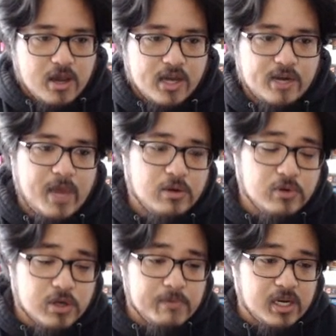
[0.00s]
and a man who
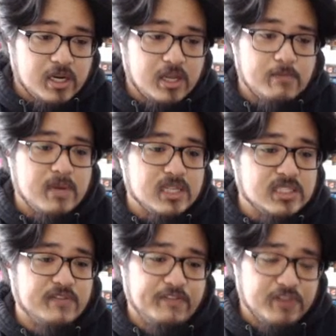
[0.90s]
committed it
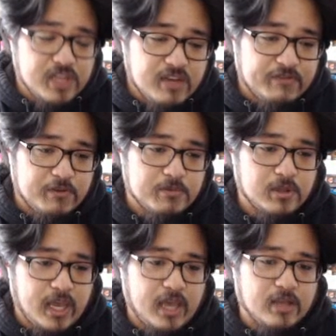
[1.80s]
must flee from the
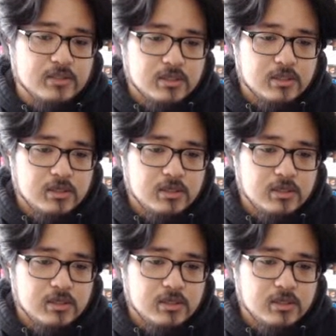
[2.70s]
land.